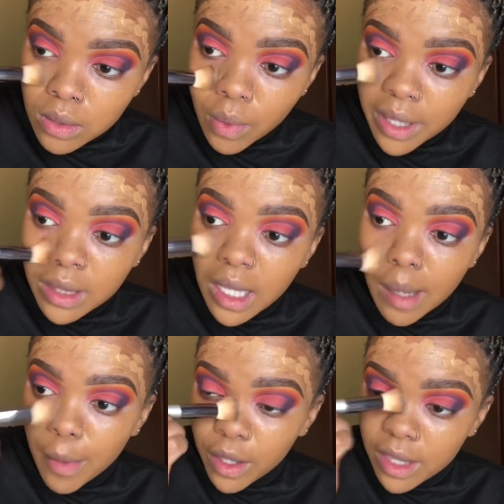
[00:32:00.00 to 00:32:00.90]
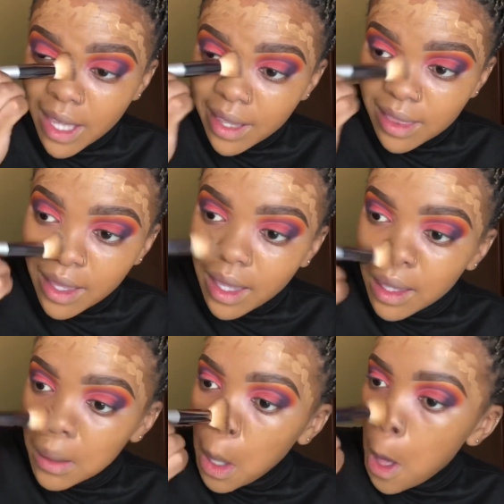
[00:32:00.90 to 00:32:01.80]
one thing about that thing,
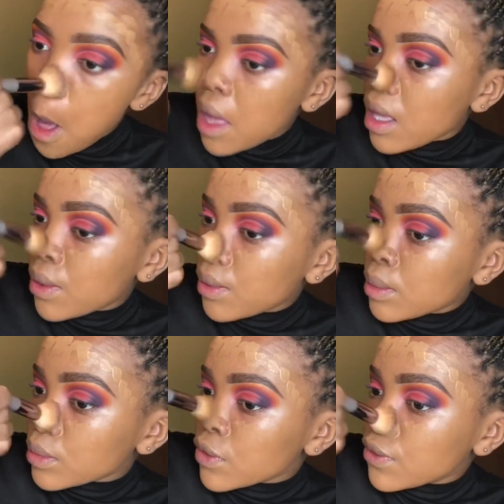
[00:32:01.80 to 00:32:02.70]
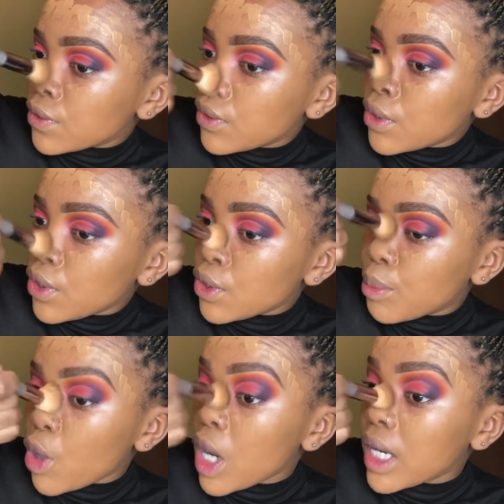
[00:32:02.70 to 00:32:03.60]
it will move your
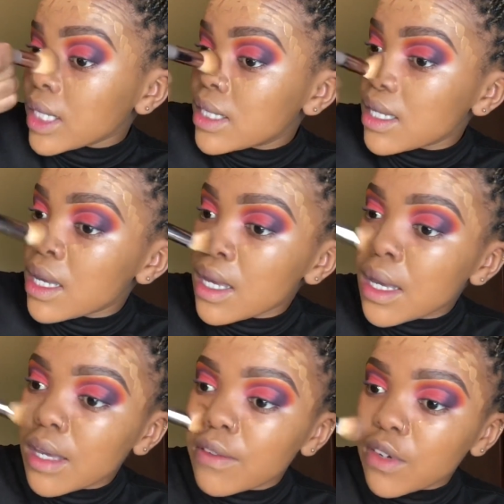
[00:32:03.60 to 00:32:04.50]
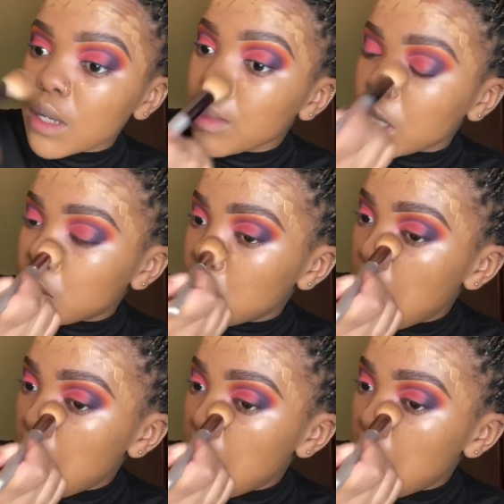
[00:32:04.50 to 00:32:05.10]
product very much.